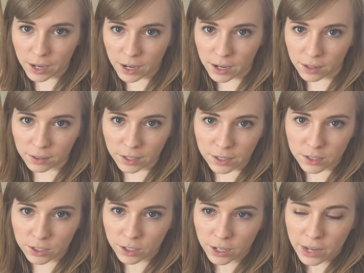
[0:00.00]
and at
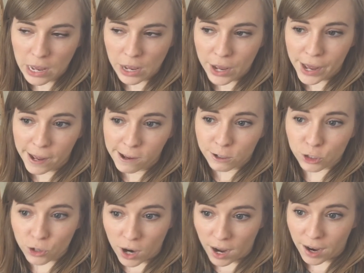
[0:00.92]
least
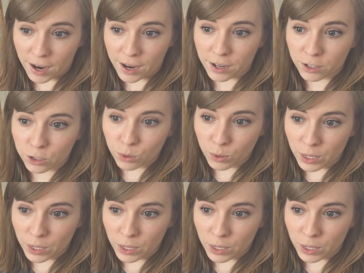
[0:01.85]
try to